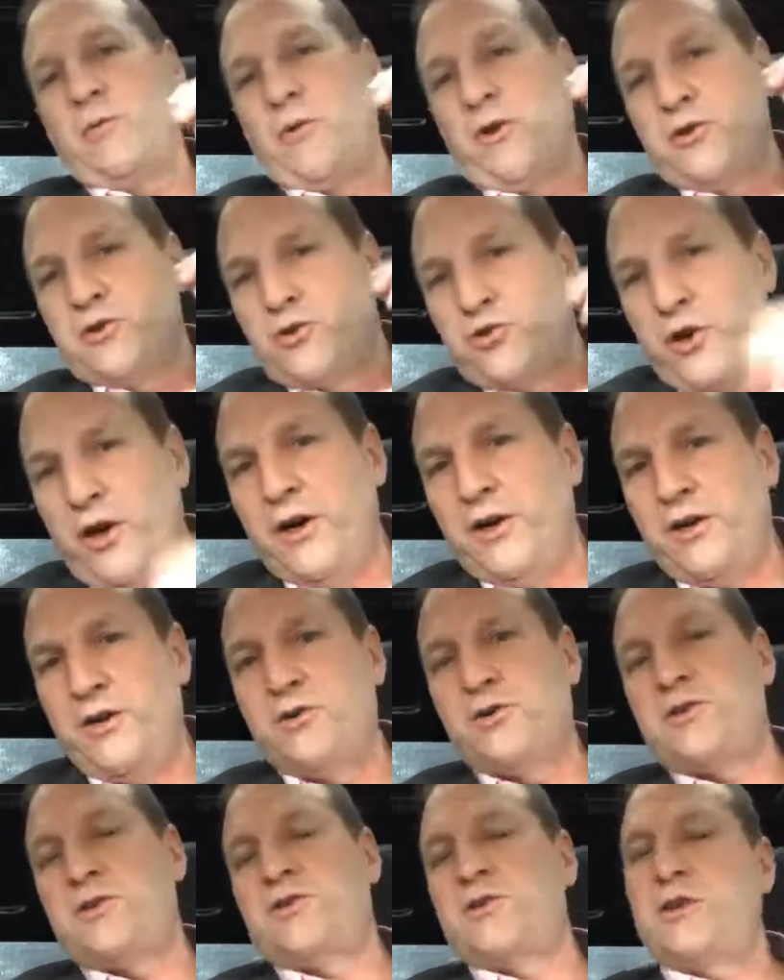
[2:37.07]
or where drug
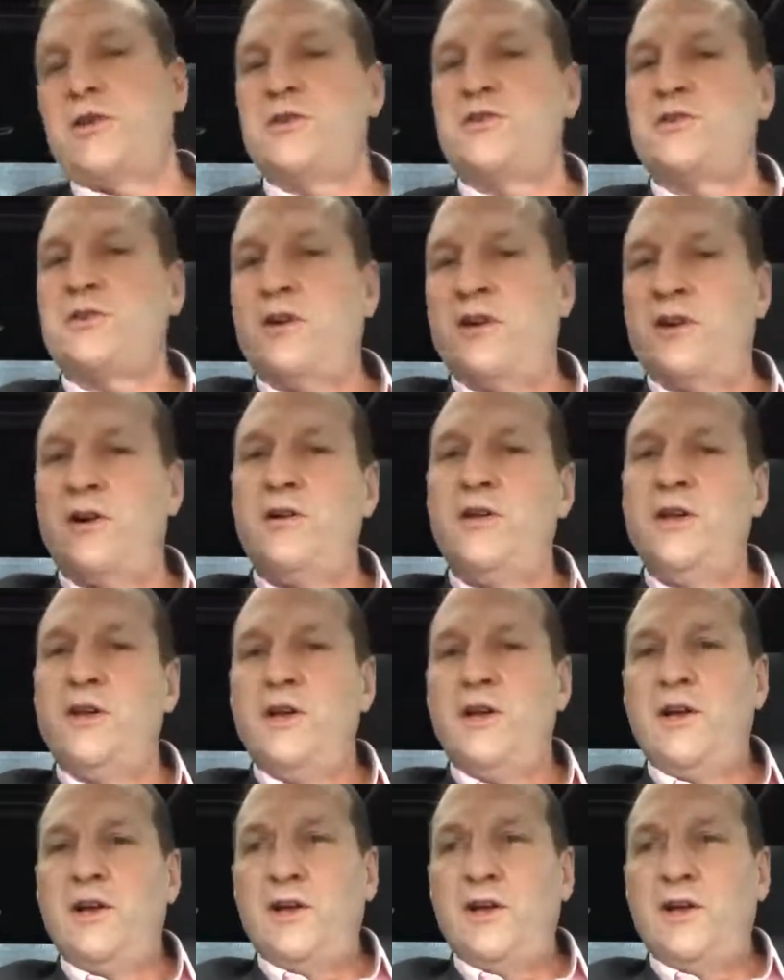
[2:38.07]
use is concerned,